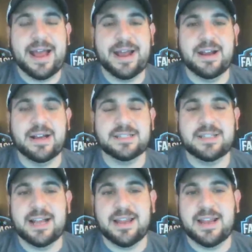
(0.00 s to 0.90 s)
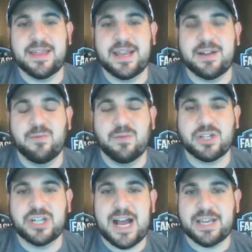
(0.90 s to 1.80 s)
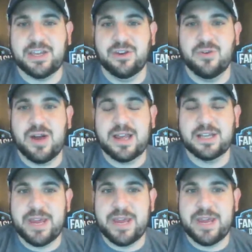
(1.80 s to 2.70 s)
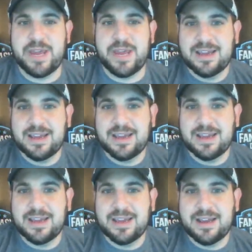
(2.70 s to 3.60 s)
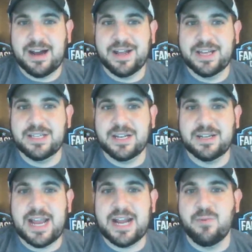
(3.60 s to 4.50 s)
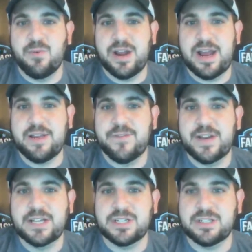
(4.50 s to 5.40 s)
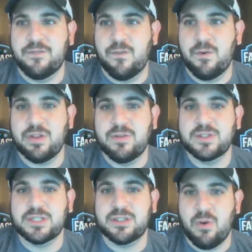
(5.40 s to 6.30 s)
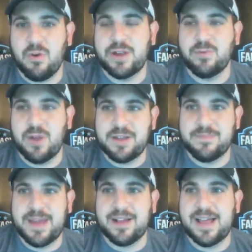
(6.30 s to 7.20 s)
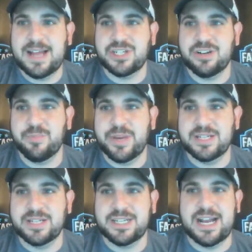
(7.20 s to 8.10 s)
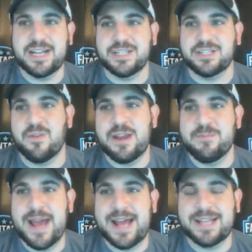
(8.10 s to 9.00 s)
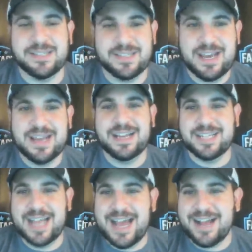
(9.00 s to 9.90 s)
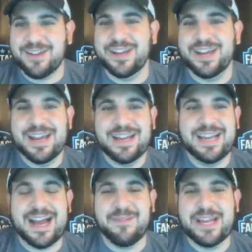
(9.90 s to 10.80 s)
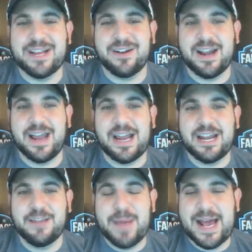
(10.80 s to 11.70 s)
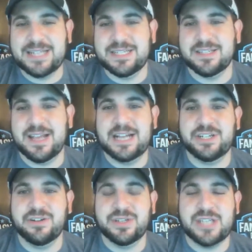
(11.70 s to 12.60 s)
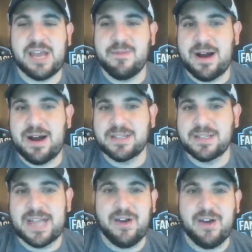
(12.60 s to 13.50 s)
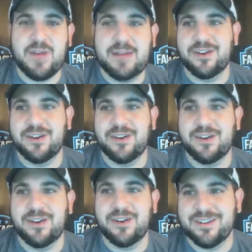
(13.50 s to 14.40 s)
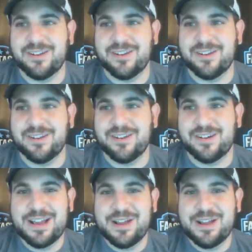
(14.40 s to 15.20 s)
And a stat that I think will shock you, it shocked me, is that Danny Woodhead finished as the fourth scoring running back last year because he catches so many passes. Exactly. Yeah, I mean, he caught 80 passes last year, the same amount as Allen Robinson and Eric Decker,